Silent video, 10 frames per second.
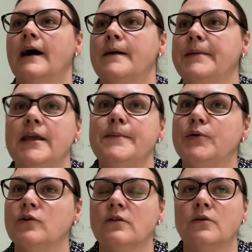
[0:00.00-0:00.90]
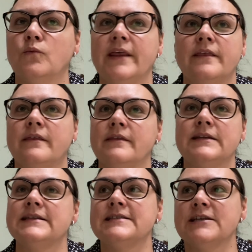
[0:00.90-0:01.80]
people with the
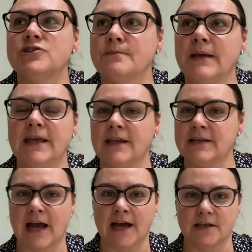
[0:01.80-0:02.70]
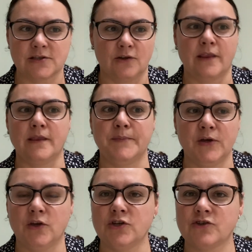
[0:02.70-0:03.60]
decision-making hats on and the
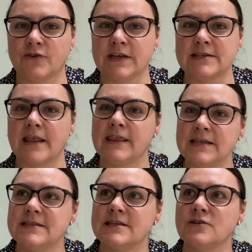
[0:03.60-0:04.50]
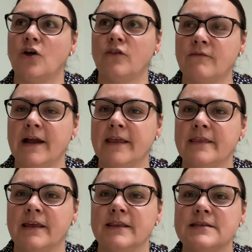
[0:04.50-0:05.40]
purse strings that this is not the right
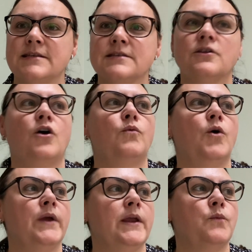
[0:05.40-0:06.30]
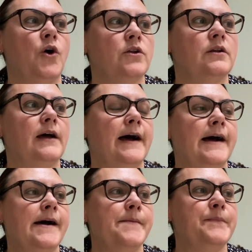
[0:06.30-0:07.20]
thing, this is not what we want.
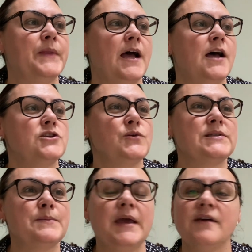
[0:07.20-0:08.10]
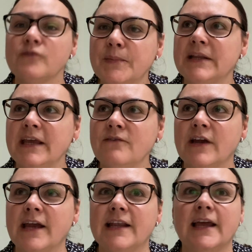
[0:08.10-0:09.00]
So it's a bit of a plea,
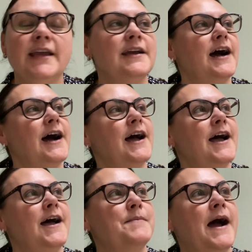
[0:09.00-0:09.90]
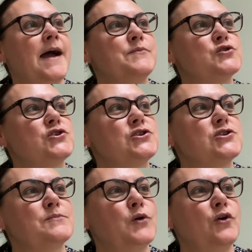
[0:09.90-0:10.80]
really. I'm just a
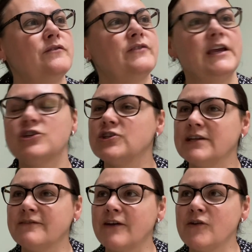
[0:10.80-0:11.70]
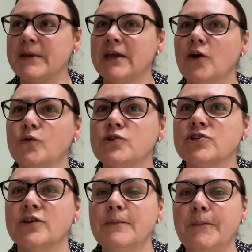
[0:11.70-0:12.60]
small fish in a very big
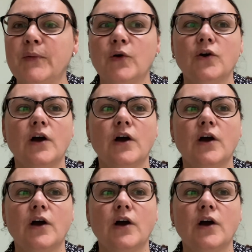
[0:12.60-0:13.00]
ocean, but